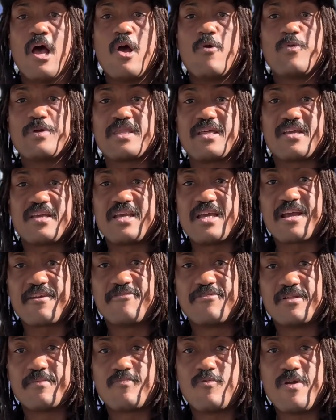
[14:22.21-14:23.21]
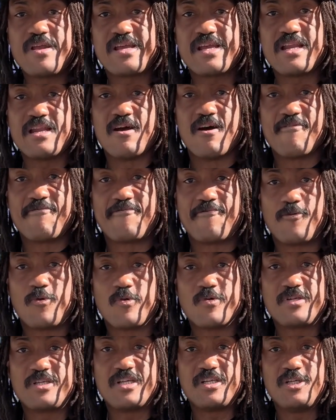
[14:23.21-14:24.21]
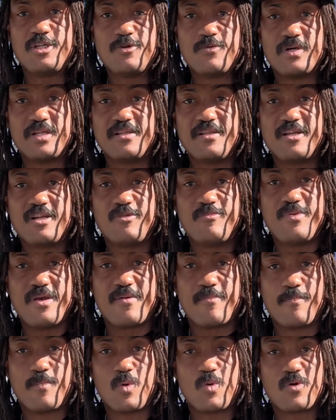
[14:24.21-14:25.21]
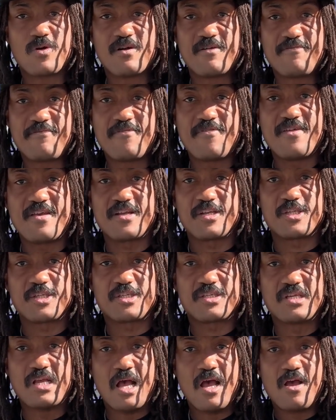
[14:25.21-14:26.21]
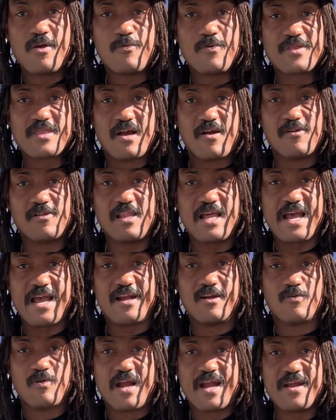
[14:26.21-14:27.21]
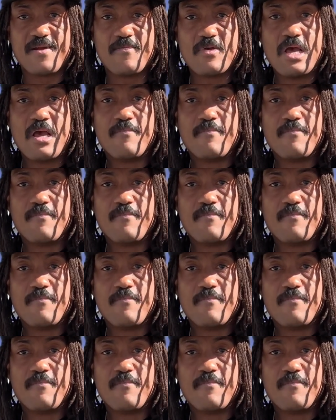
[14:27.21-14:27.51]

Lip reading: With the kickflip, we can afford to do a little bit more of this with our leg, right?